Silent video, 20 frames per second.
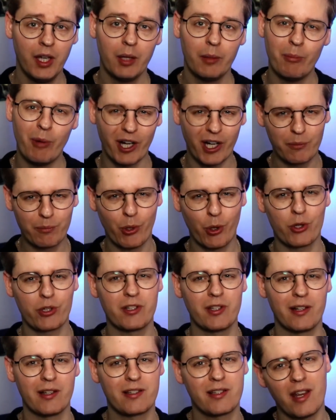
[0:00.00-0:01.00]
Modern
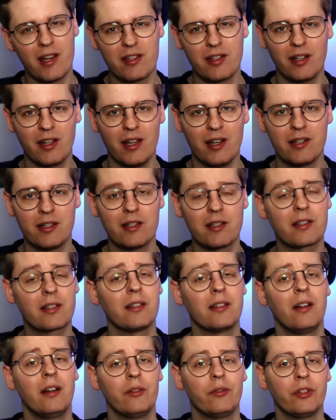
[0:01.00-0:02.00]
personalization engines
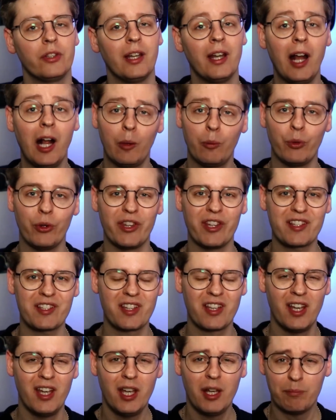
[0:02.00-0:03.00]
can often help with this,